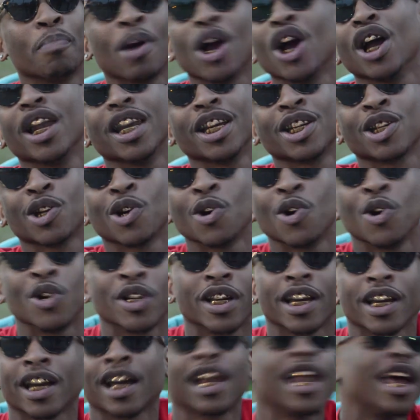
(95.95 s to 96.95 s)
Maryland
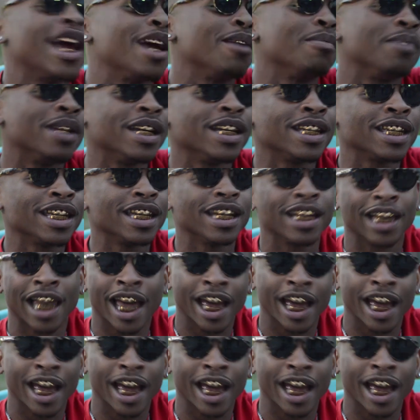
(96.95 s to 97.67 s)
schools and claim DC.